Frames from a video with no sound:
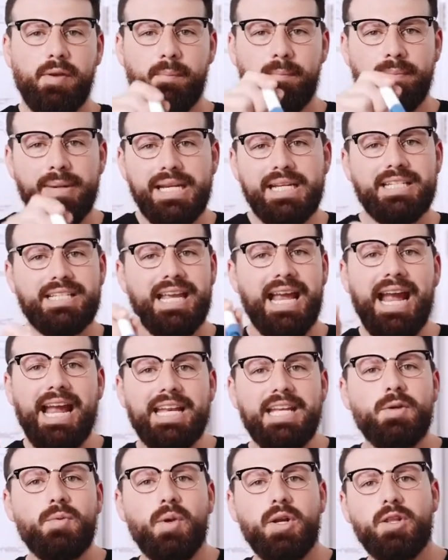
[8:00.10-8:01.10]
meets
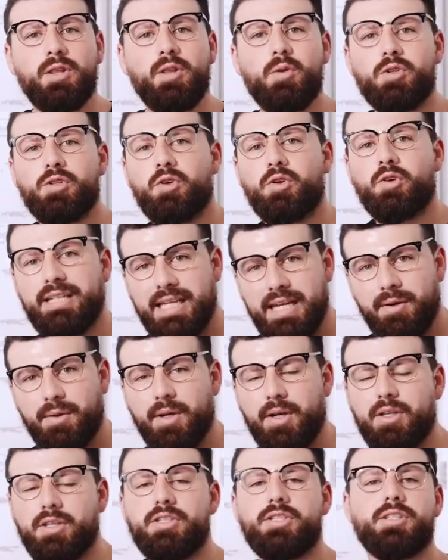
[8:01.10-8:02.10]
any one of those
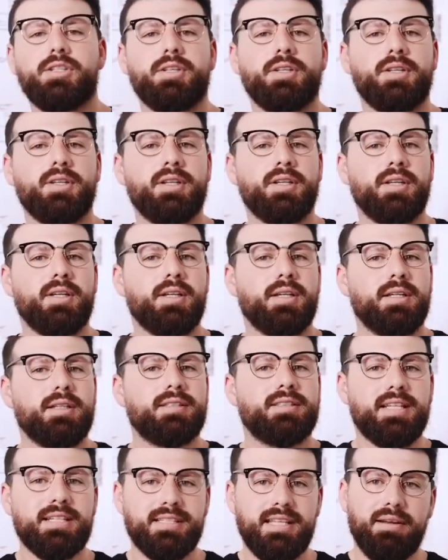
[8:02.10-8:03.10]
criterias,
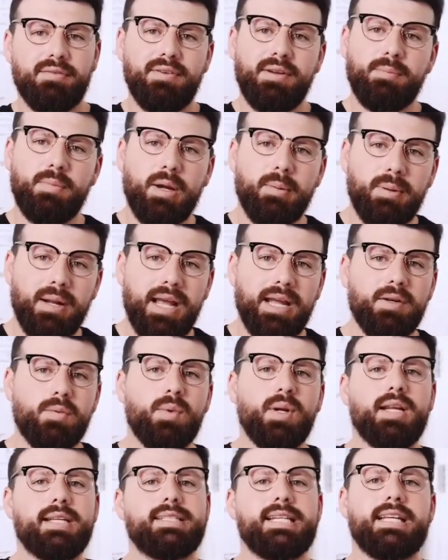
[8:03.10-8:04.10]
does that fit my plan, and
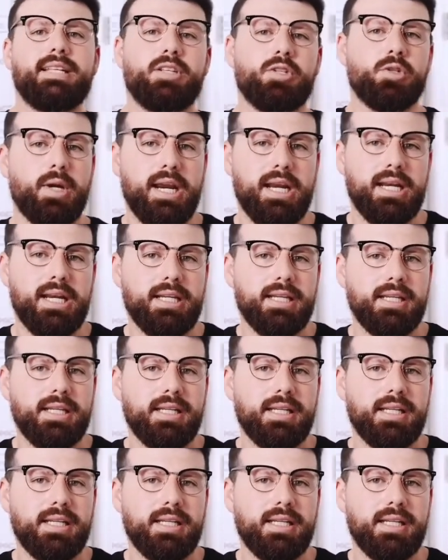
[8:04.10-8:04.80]
will I take the trade?